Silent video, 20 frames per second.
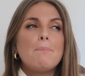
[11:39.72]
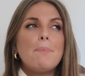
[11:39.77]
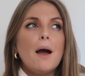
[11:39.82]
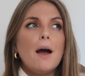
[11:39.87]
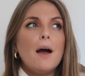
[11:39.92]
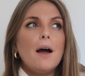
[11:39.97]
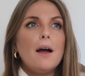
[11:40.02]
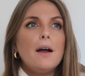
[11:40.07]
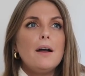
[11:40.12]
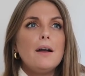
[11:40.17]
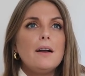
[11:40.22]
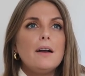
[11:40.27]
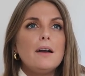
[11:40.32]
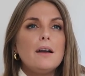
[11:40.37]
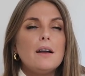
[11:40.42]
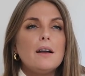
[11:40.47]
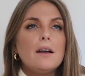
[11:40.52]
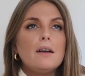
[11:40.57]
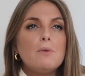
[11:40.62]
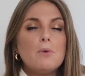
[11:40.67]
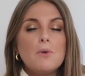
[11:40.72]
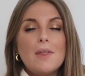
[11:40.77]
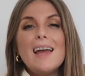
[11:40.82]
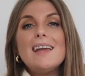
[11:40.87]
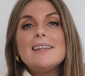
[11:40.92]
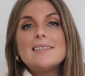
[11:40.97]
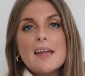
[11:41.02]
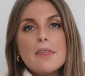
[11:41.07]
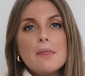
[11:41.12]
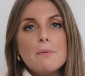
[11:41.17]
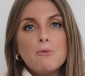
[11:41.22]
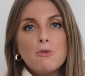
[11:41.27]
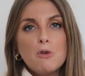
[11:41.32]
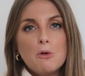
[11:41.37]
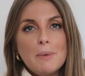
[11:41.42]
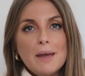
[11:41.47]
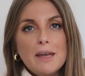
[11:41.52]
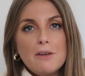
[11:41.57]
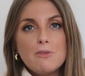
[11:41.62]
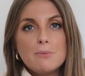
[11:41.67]
but well, they sent them
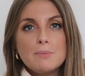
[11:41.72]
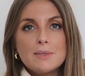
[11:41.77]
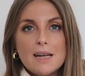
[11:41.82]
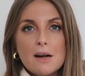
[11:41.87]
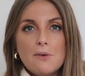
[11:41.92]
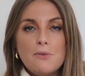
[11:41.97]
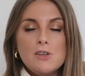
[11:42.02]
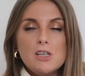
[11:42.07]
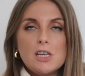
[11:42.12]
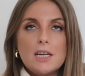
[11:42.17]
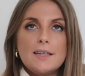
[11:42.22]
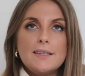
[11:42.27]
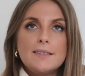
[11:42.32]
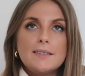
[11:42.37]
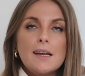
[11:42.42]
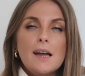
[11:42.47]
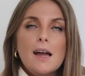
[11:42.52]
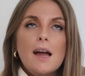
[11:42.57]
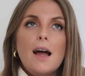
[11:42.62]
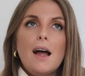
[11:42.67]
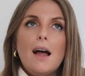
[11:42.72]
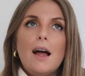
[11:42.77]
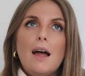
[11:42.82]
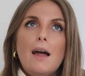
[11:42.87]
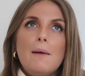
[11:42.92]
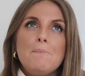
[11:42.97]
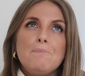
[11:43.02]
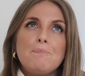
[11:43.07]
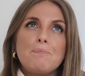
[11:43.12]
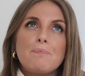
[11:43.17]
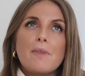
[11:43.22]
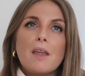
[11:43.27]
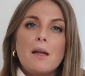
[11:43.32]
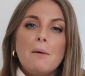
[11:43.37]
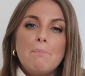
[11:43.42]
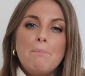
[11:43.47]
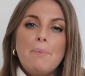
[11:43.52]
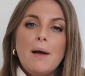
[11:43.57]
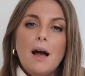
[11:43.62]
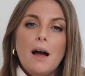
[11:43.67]
for me from Selfridges, um,
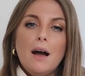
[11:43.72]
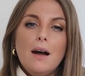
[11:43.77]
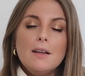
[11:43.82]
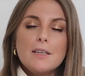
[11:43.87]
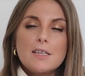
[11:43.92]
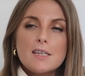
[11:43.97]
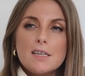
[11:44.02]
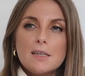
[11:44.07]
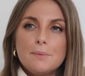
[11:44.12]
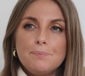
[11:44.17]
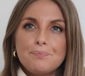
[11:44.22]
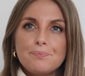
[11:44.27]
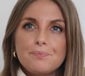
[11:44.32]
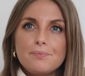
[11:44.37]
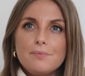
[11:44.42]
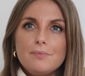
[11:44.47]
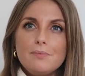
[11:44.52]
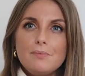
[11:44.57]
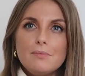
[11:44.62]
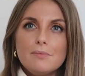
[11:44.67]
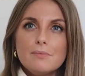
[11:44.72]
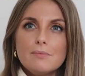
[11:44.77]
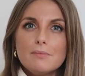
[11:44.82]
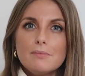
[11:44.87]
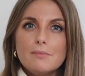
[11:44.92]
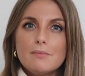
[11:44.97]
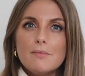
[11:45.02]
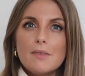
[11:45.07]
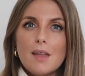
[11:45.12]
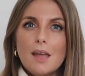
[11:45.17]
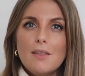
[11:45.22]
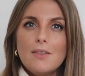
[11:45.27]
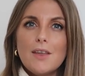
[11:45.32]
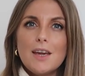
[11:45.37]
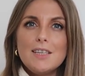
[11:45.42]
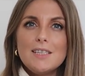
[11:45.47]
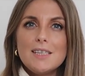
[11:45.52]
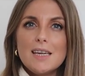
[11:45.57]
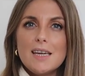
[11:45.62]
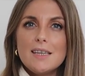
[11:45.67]
but
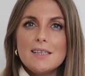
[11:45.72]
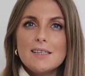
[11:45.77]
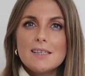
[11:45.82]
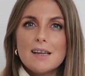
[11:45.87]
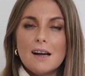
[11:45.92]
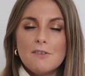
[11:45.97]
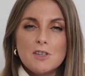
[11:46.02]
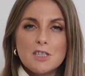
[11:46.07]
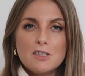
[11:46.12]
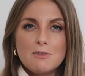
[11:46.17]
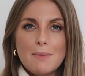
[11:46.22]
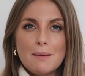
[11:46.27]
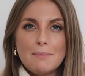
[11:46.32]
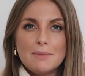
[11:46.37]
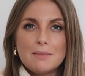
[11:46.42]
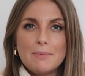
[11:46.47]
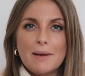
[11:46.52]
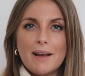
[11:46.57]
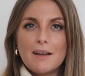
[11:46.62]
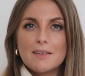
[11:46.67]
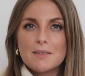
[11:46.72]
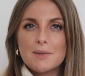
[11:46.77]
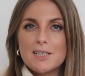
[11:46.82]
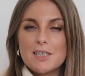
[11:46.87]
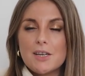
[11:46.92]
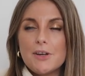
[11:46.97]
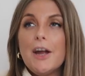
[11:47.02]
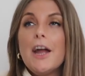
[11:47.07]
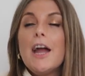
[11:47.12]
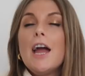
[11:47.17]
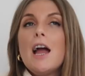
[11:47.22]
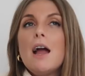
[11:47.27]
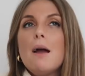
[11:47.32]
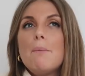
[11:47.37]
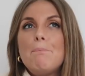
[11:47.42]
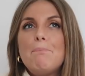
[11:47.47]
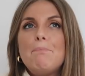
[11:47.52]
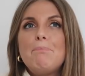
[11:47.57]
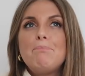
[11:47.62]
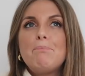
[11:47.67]
they did, I've just remembered something else I want to show you,
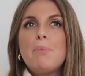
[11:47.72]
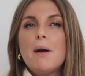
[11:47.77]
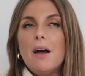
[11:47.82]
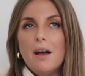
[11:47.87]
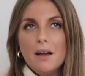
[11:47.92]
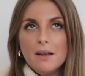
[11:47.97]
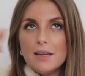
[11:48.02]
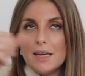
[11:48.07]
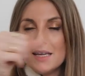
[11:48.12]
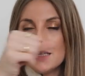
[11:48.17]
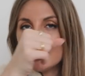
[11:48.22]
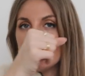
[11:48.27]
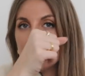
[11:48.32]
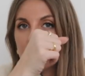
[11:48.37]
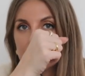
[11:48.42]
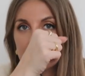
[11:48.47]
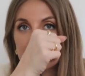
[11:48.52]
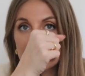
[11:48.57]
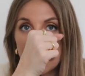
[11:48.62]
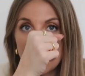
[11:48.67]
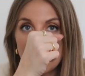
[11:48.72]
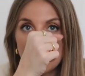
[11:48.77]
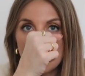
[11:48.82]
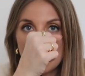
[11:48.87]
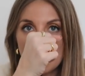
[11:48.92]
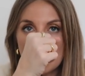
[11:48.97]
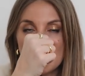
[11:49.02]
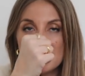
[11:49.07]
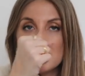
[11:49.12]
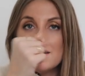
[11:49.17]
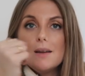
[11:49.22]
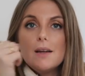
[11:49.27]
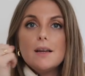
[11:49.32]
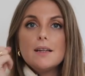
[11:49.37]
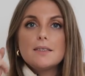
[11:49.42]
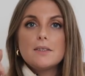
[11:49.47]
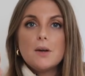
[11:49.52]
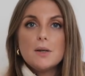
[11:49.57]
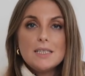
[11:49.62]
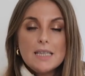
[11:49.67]
but it took so long,
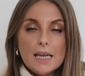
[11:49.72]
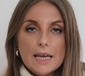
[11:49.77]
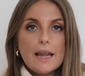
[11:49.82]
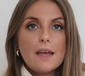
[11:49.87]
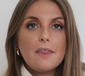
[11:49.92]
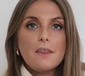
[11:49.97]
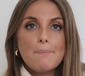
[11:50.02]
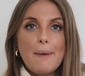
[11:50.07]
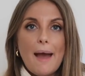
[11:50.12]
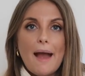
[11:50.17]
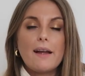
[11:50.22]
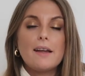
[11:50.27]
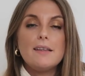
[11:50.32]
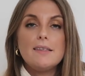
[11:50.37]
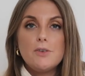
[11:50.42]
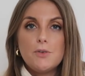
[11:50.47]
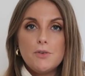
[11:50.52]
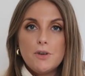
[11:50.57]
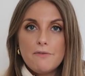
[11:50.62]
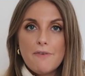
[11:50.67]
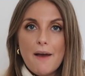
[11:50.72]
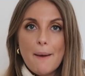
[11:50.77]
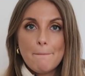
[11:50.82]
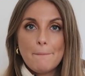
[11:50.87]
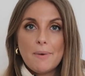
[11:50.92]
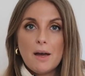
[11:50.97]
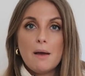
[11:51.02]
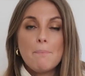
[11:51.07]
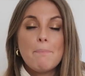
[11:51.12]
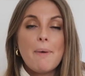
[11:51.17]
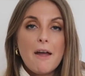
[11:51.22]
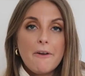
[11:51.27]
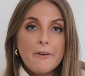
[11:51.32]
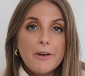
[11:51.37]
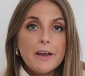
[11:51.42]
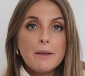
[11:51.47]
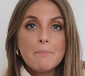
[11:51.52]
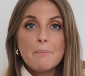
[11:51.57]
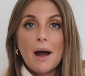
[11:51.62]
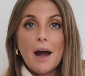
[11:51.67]
so I didn't get them back until November,
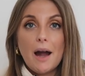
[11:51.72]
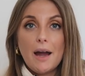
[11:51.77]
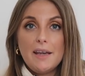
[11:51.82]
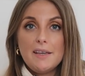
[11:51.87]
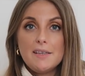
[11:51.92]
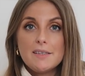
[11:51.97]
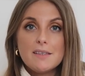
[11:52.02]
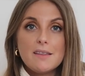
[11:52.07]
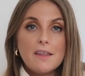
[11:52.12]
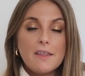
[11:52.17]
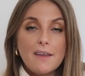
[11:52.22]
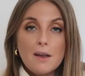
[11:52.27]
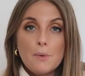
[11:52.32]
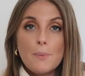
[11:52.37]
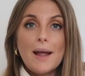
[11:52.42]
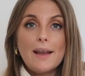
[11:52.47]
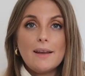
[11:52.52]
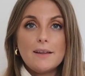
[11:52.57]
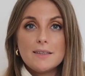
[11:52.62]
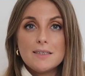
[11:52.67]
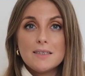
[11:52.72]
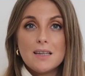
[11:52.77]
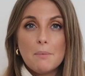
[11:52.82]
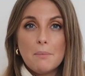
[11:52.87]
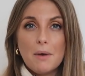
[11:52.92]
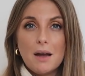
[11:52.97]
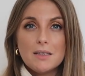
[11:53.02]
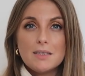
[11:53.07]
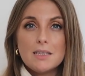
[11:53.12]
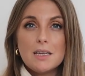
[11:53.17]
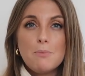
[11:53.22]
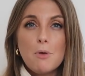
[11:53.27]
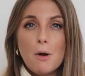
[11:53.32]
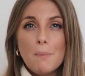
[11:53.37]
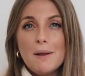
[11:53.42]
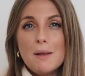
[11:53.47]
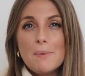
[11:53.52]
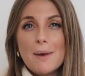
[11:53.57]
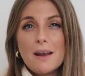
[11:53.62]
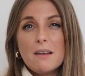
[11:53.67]
bearing in mind that they went at summer, so they
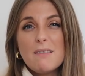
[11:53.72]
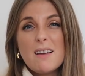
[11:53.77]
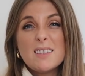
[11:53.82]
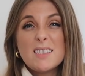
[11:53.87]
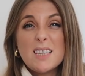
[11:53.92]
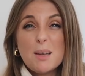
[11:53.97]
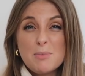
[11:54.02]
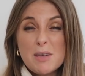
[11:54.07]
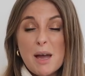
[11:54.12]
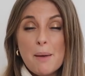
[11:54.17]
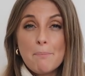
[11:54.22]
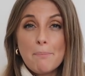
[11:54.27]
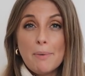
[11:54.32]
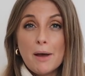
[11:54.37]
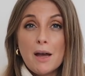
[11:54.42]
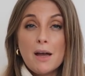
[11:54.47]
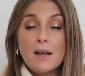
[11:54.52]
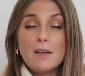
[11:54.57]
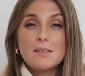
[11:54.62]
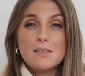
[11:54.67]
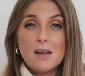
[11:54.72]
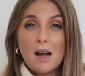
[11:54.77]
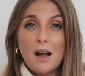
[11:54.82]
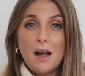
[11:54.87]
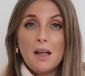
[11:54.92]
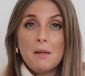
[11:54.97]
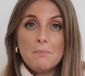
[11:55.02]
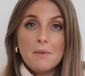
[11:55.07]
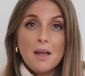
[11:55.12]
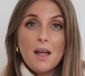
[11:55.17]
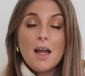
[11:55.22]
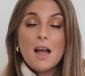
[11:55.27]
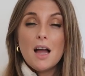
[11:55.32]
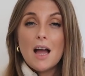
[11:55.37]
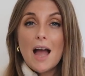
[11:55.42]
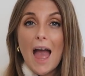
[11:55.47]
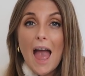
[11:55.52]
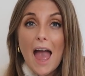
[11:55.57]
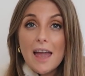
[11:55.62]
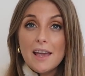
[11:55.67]
probably went around September time,
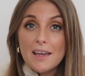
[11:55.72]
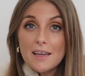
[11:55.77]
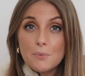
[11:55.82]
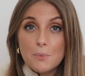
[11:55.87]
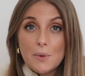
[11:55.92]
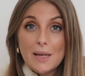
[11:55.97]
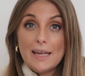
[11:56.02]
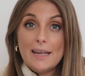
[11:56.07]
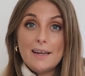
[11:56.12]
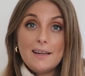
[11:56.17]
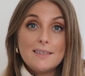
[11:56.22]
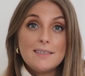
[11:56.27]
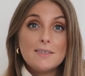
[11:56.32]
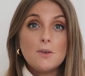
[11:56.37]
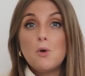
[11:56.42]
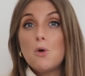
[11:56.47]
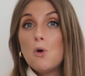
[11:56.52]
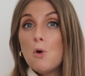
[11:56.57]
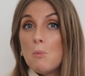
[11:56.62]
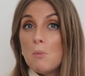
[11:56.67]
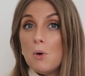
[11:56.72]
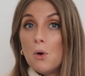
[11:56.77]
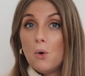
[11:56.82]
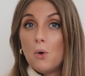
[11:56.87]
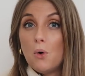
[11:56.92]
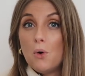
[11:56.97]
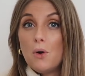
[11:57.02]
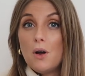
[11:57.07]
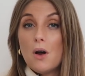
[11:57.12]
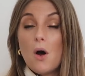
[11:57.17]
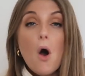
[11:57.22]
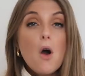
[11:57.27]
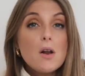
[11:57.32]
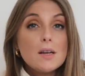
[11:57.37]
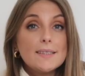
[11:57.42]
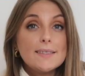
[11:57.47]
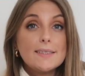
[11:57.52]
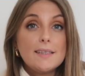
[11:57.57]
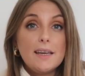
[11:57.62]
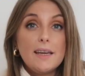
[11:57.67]
eight weeks or more.
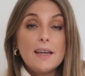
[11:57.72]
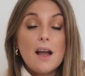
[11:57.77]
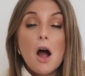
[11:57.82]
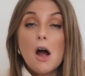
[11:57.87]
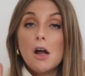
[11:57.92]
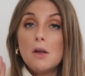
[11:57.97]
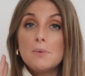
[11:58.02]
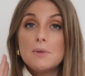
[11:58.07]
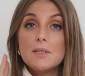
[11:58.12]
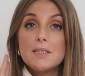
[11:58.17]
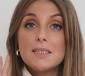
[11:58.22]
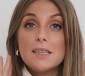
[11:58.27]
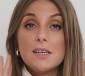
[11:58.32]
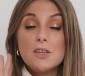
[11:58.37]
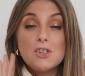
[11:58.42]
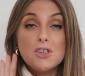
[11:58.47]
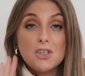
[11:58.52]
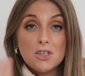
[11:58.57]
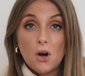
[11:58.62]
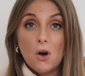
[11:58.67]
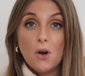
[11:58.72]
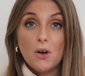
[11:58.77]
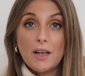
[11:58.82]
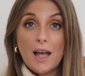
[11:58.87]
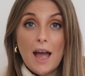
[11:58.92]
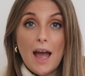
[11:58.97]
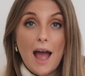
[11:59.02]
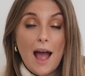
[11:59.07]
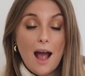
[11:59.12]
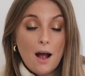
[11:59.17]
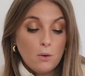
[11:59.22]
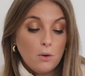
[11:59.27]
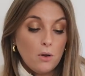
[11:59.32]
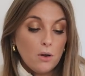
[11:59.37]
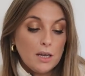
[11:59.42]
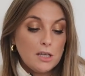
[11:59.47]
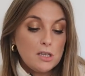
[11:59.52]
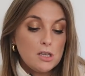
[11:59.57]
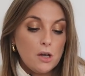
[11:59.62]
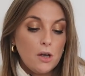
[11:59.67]
Honestly, I was in shock at how
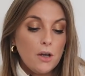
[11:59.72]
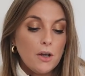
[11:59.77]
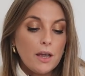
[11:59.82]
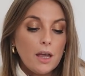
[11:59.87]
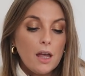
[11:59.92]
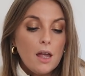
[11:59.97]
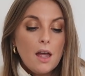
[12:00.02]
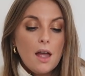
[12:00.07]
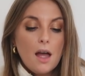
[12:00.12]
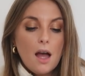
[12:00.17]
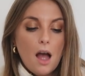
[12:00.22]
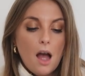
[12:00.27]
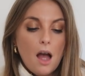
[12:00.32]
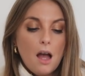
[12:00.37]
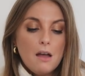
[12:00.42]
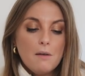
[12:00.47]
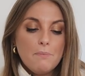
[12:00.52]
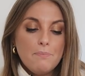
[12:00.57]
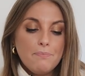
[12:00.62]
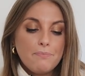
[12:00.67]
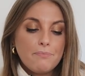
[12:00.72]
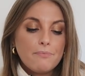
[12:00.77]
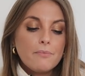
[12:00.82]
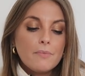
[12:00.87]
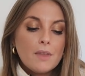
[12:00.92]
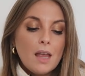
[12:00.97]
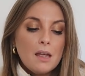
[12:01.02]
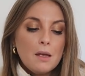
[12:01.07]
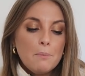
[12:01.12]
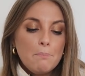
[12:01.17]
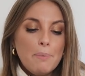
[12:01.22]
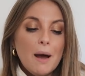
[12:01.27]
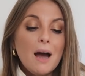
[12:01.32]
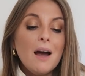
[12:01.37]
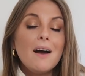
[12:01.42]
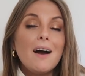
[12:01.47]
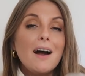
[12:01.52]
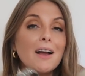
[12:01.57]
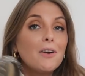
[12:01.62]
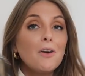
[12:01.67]
long it took, um,
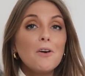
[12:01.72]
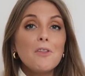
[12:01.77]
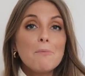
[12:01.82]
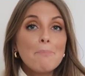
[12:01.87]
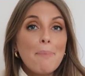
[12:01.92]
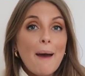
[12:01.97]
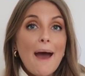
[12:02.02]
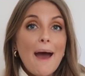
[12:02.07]
but I got them